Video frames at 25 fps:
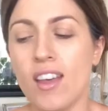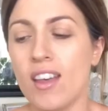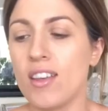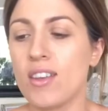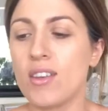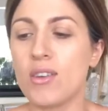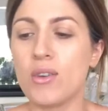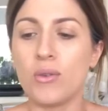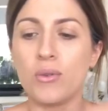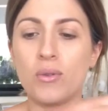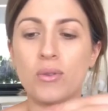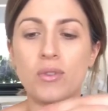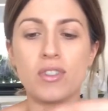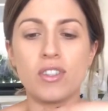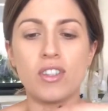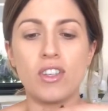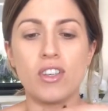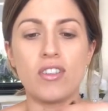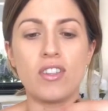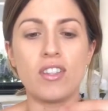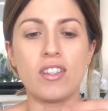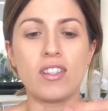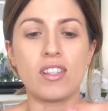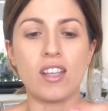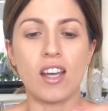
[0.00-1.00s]
Cool, so
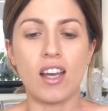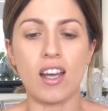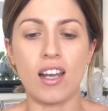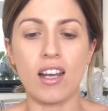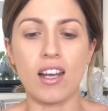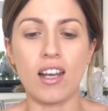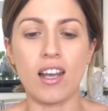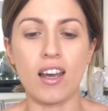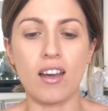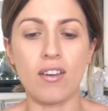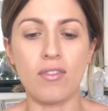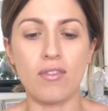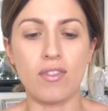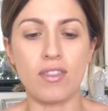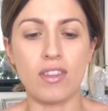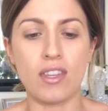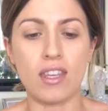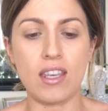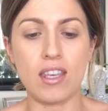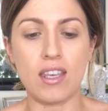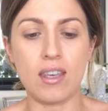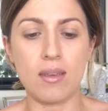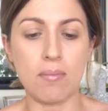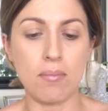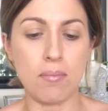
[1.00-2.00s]
this, I love
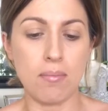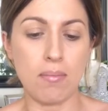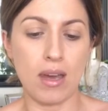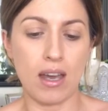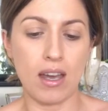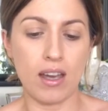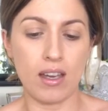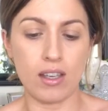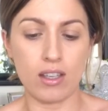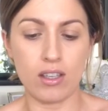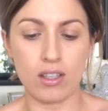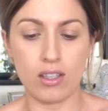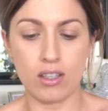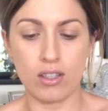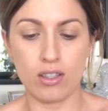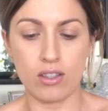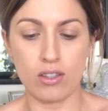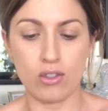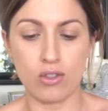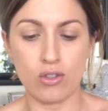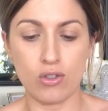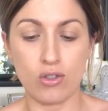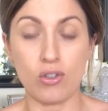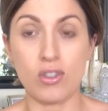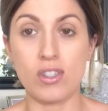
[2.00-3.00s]
the MAC
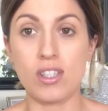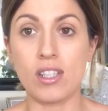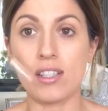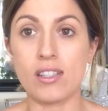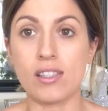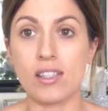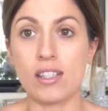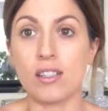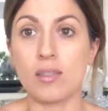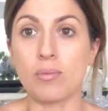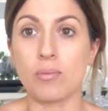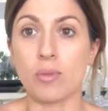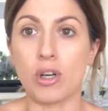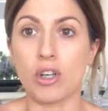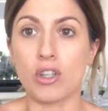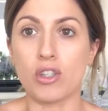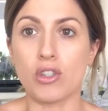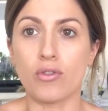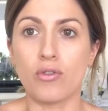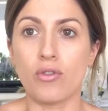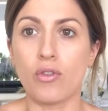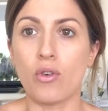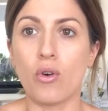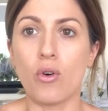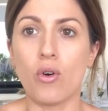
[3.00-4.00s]
266 brush
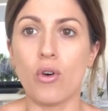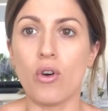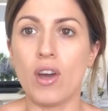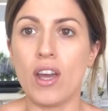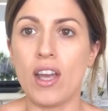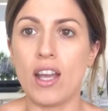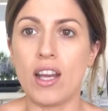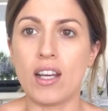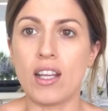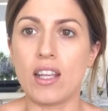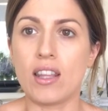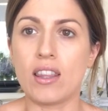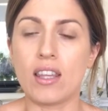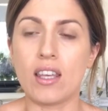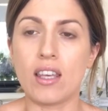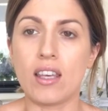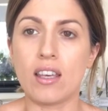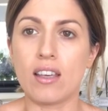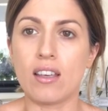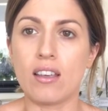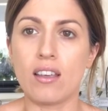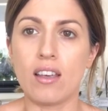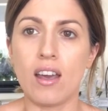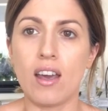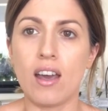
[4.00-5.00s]
for anything
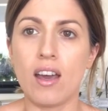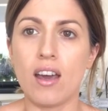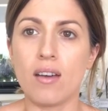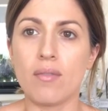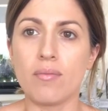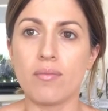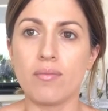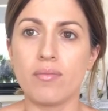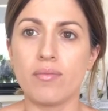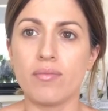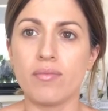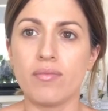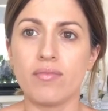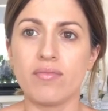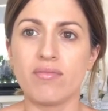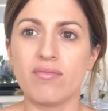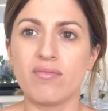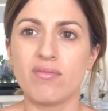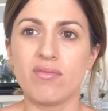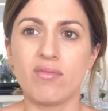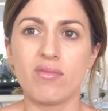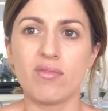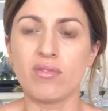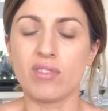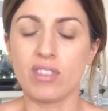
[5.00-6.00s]

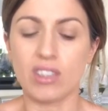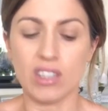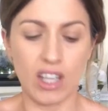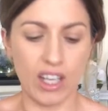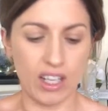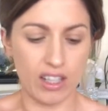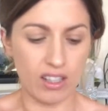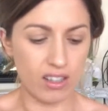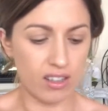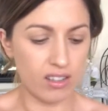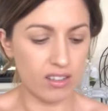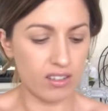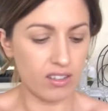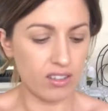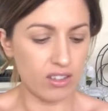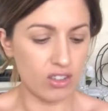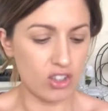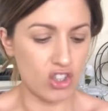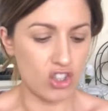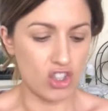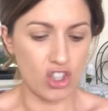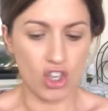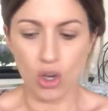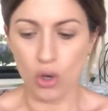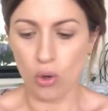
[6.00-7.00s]
like
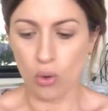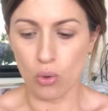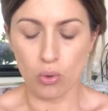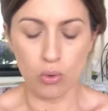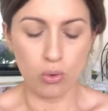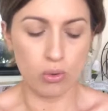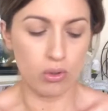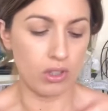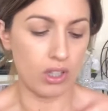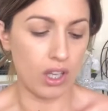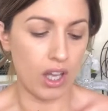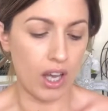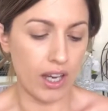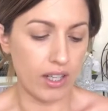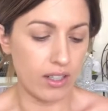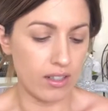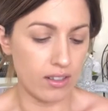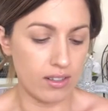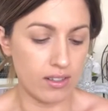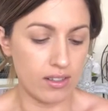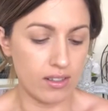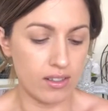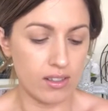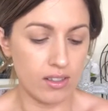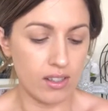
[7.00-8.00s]
gel
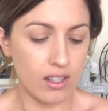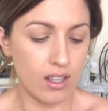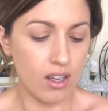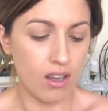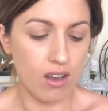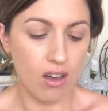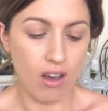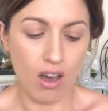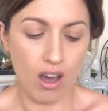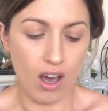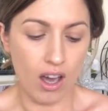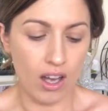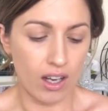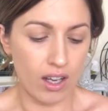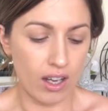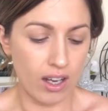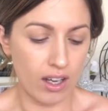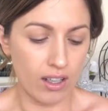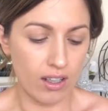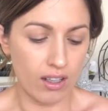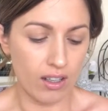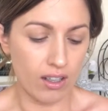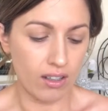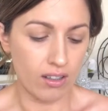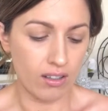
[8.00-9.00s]
liners,
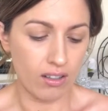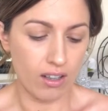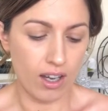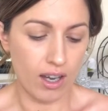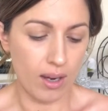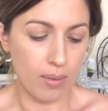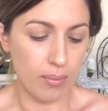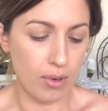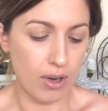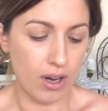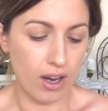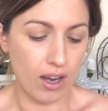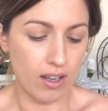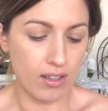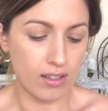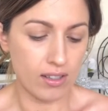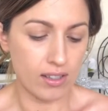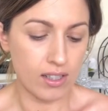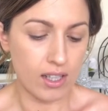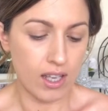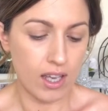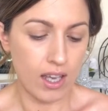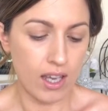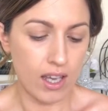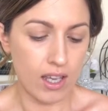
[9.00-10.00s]
eyeliner, eyebrows,
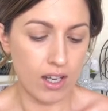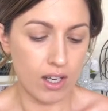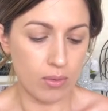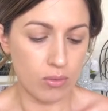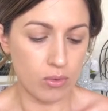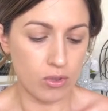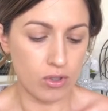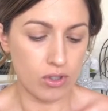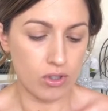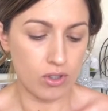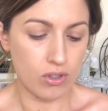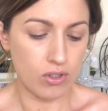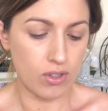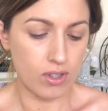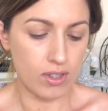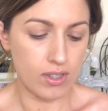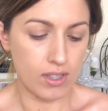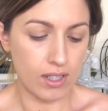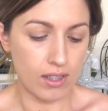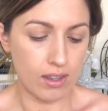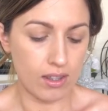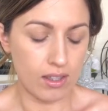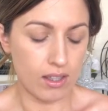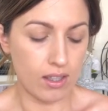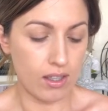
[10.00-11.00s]
and I'm just using
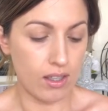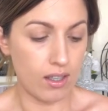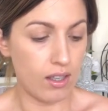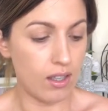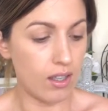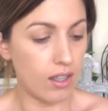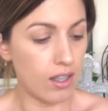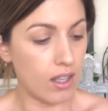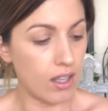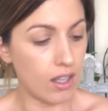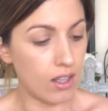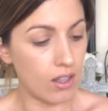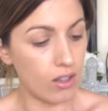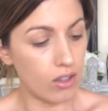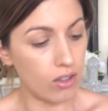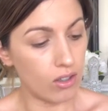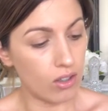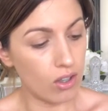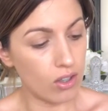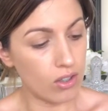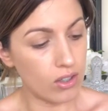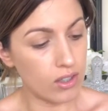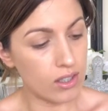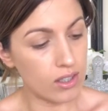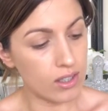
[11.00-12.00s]
the Inglot